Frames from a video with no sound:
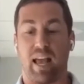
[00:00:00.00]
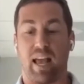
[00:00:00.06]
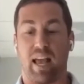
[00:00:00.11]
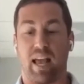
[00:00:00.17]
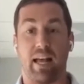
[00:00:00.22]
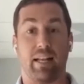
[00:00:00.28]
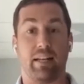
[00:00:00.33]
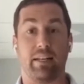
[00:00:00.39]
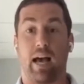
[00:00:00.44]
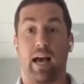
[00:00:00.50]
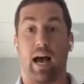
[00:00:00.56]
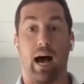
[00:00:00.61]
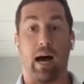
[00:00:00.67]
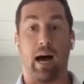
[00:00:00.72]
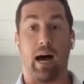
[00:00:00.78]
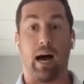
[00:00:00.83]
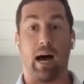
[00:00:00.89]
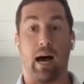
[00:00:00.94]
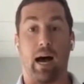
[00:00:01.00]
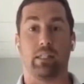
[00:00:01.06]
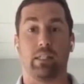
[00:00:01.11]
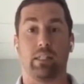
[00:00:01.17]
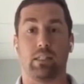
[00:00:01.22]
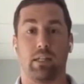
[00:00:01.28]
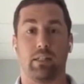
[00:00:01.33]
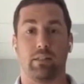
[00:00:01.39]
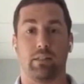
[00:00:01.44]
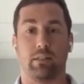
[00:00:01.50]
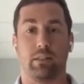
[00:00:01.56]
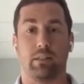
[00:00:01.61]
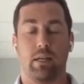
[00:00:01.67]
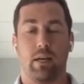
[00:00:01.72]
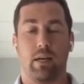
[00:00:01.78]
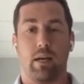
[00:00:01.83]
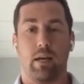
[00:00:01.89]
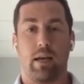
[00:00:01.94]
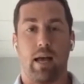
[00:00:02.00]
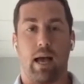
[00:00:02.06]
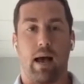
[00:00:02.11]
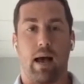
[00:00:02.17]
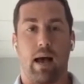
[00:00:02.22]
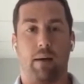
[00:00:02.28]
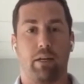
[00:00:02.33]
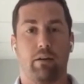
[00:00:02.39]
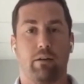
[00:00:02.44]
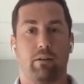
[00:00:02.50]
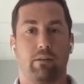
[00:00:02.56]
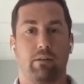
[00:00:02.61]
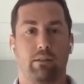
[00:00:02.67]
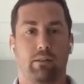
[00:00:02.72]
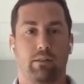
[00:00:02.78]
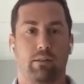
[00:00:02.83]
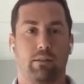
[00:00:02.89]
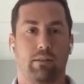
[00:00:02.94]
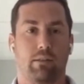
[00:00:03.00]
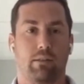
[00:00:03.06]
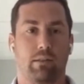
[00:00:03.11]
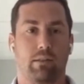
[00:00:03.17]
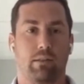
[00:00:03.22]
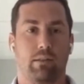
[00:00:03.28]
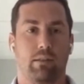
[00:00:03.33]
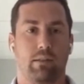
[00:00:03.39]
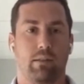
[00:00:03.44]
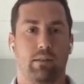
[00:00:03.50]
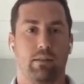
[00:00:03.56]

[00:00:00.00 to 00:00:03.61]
And I'm really excited. How about you? Yeah, I'm